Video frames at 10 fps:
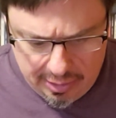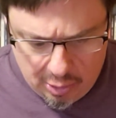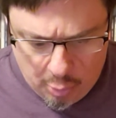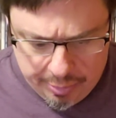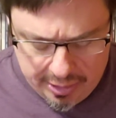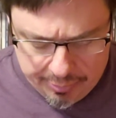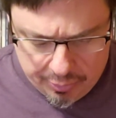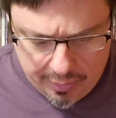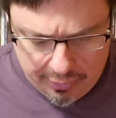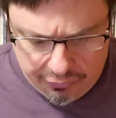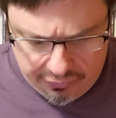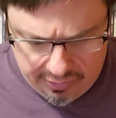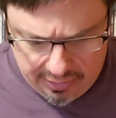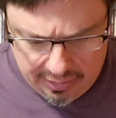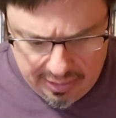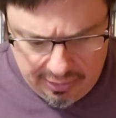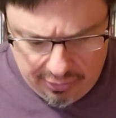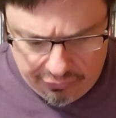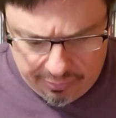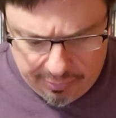Opening Up the Red Sea.
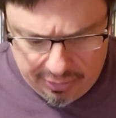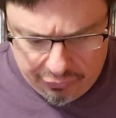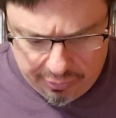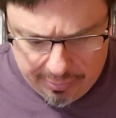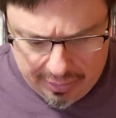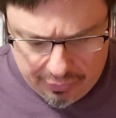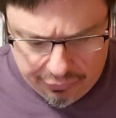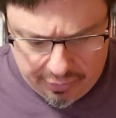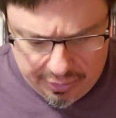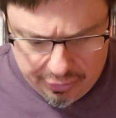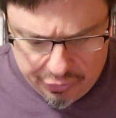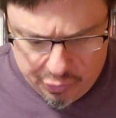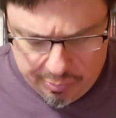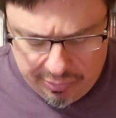There's some instrumentals on here too.